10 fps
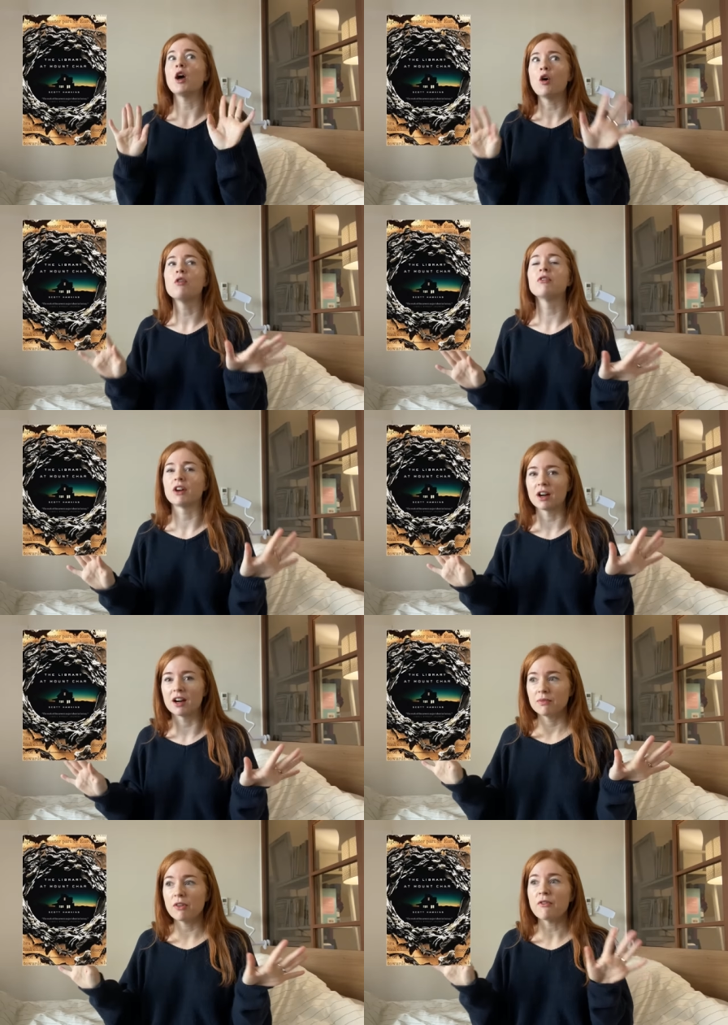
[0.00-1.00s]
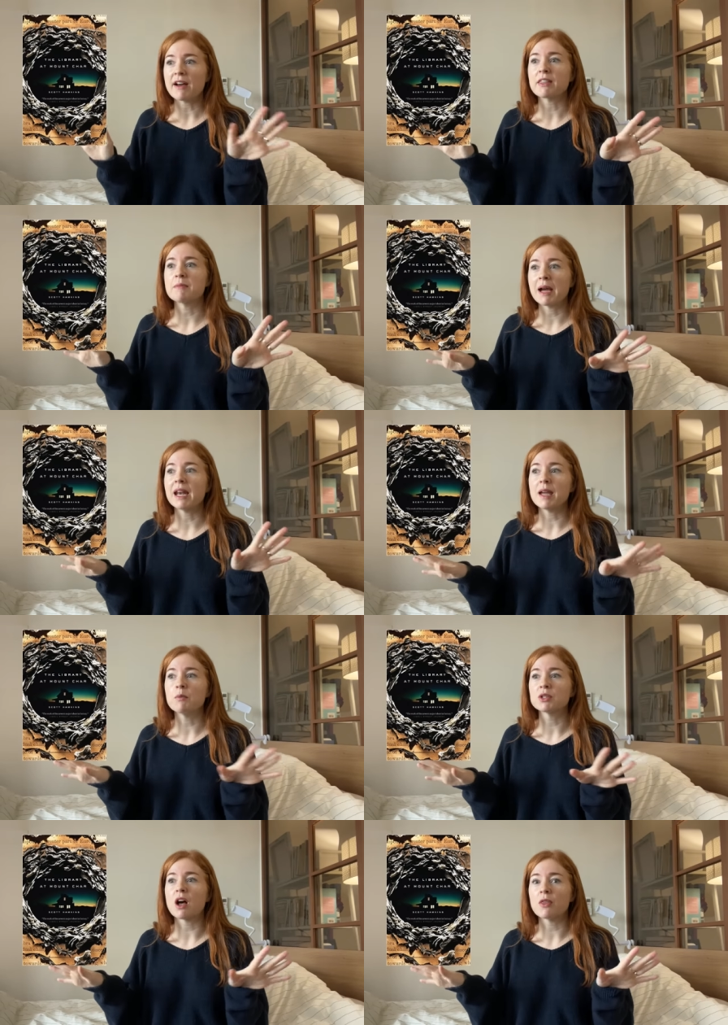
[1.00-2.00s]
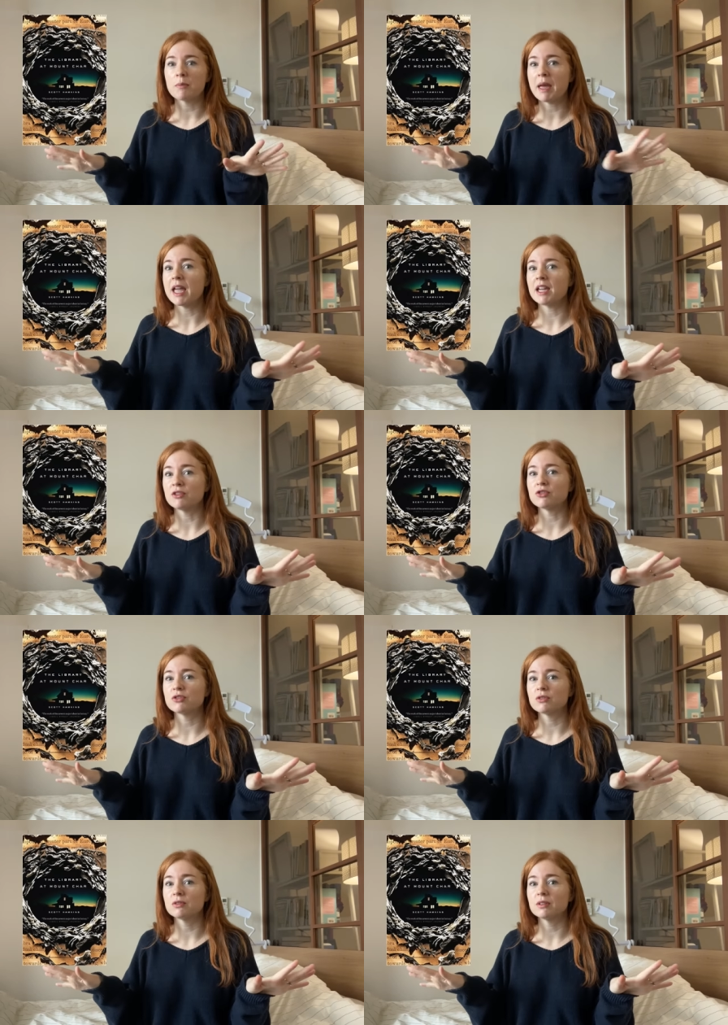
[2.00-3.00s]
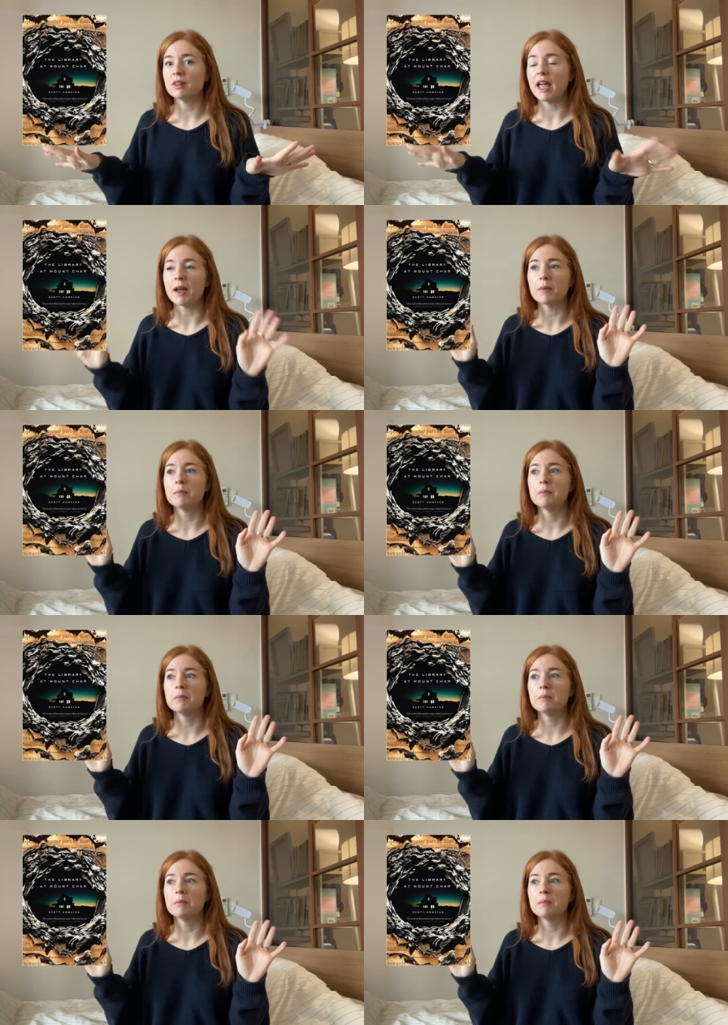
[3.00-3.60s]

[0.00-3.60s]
over the fact that my name was on the page like